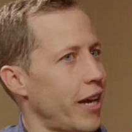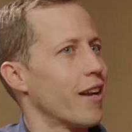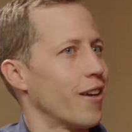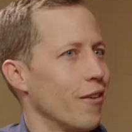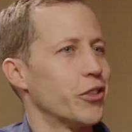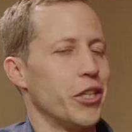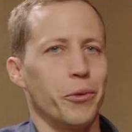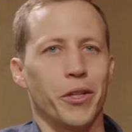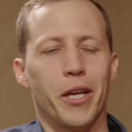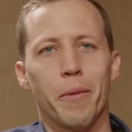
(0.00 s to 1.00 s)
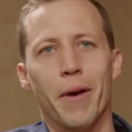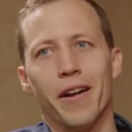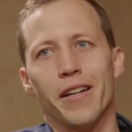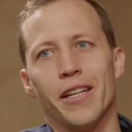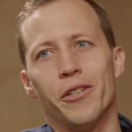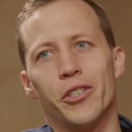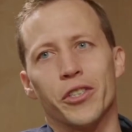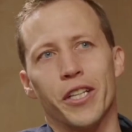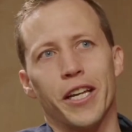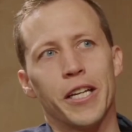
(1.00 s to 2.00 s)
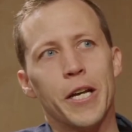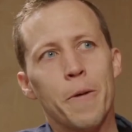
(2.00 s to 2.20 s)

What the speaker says: had a conversation with him about it, and he's just like,